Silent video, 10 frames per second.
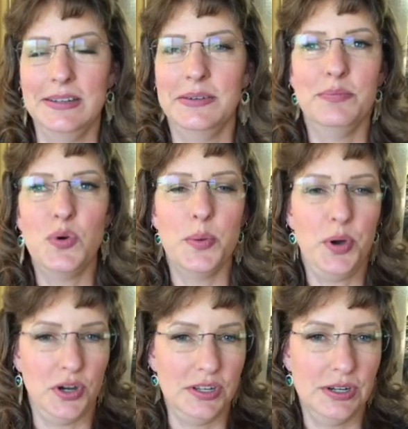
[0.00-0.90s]
more
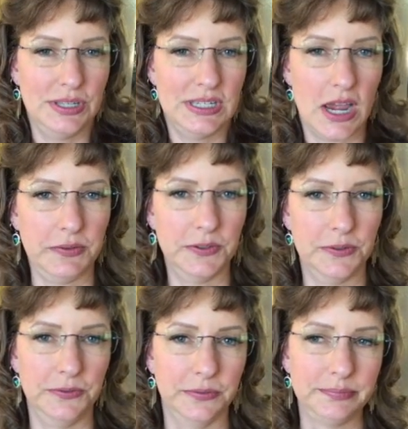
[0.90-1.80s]
personal stuff
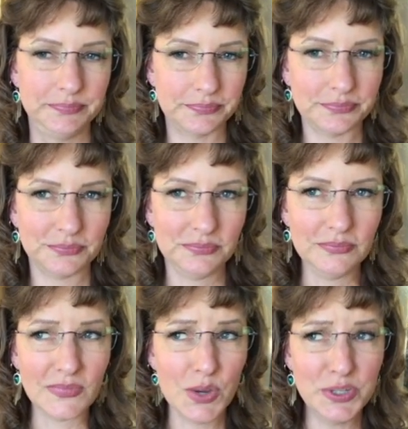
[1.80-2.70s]
of
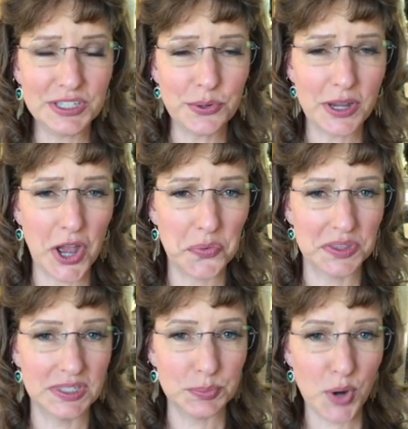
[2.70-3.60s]
what's going on
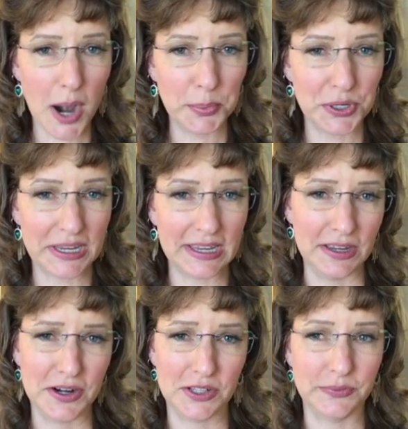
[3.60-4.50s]
with this property
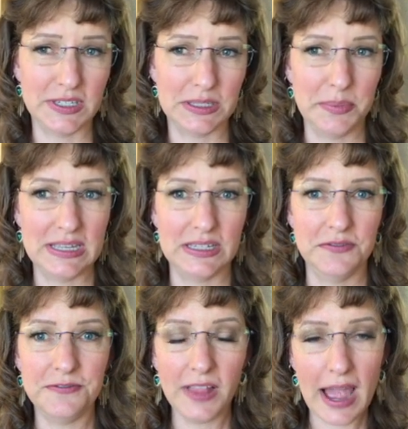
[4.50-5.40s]
and all of these amazing
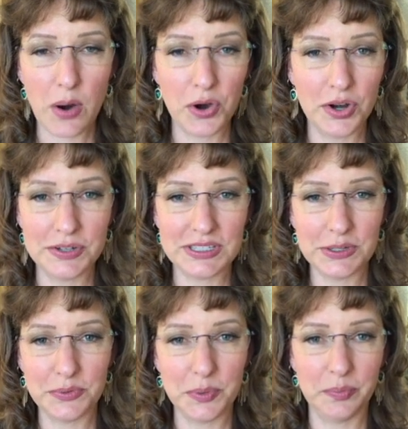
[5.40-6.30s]
flowers
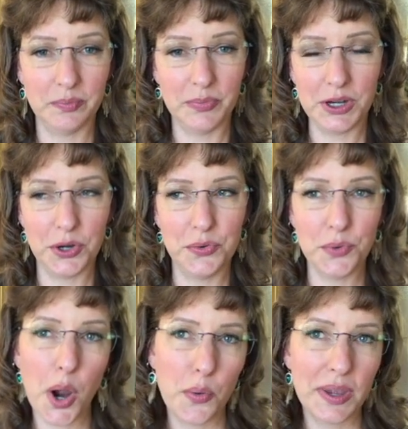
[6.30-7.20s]
that are
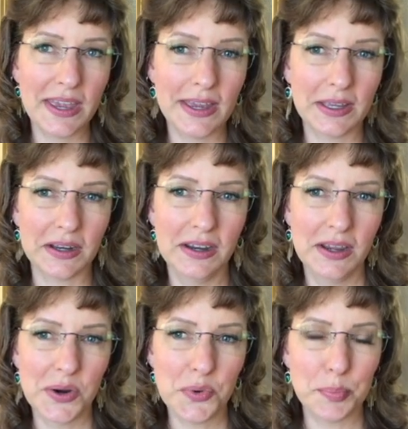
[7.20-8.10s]
growing and
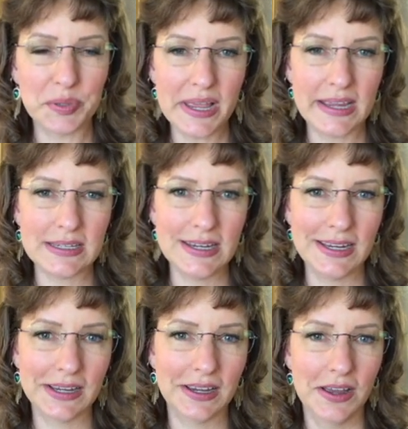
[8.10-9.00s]
we're
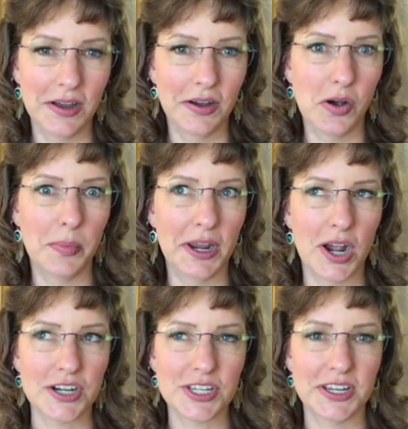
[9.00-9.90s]
planting. Oh my
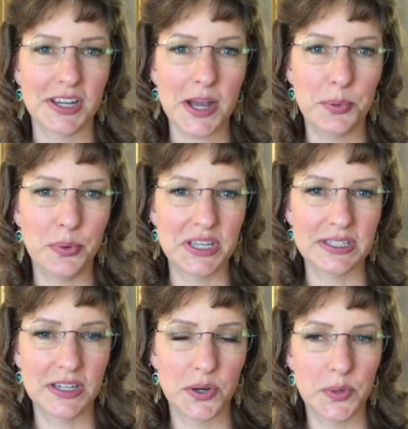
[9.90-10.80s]
gosh, like a couple
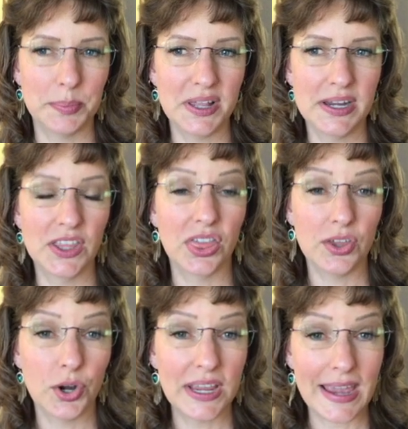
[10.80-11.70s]
weeks ago we planted
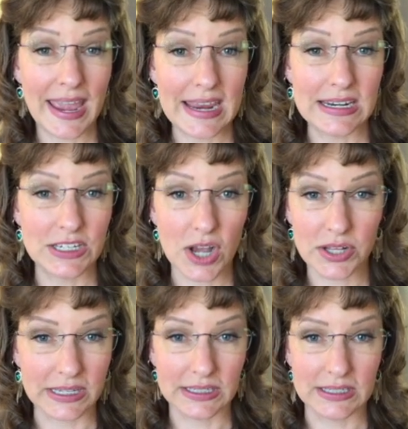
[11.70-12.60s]
38
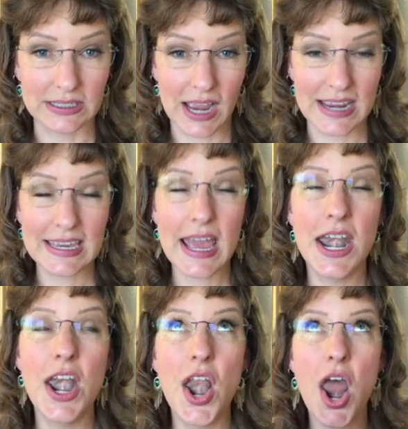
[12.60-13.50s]
dahlias. I
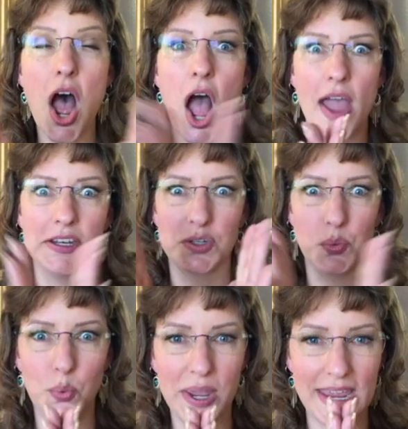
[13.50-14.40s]
cannot
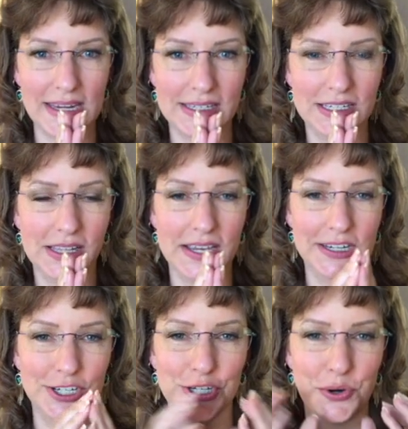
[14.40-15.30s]
wait to
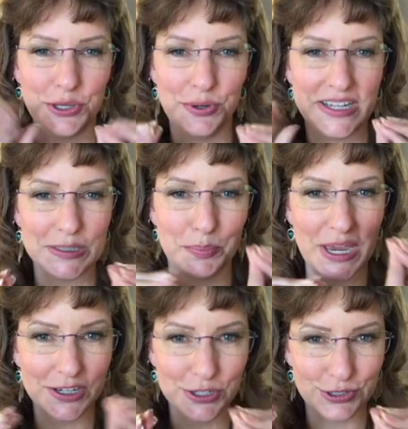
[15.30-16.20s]
show you guys
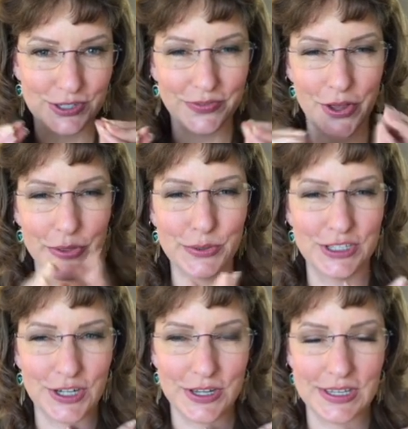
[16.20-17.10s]
pictures of all those
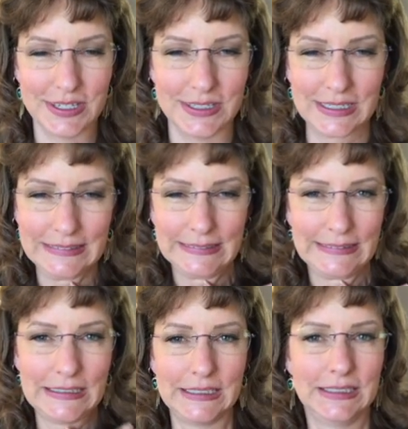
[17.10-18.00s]
dahlias.
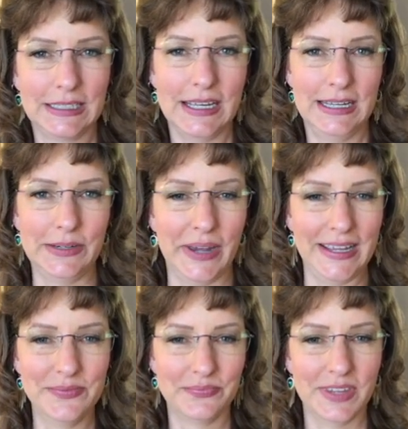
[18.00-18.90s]

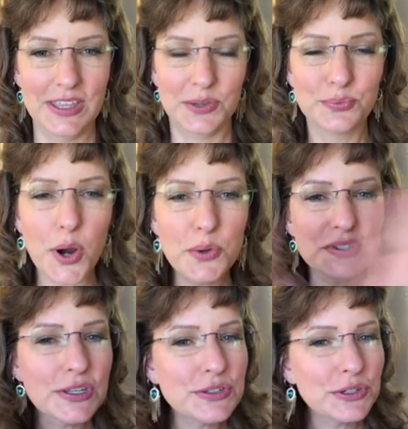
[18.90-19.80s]
Anyway, and the
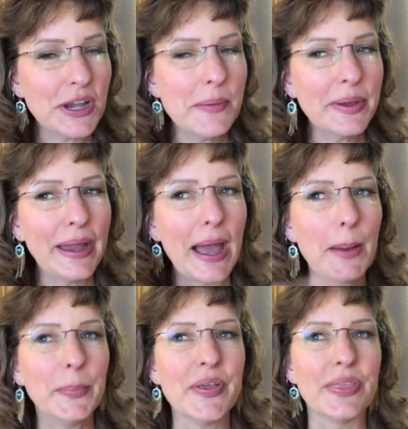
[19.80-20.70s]
roses are coming
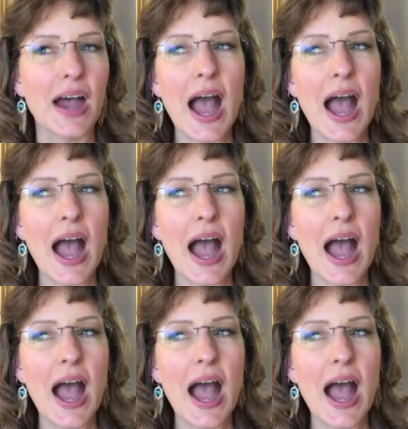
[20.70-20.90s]
up and the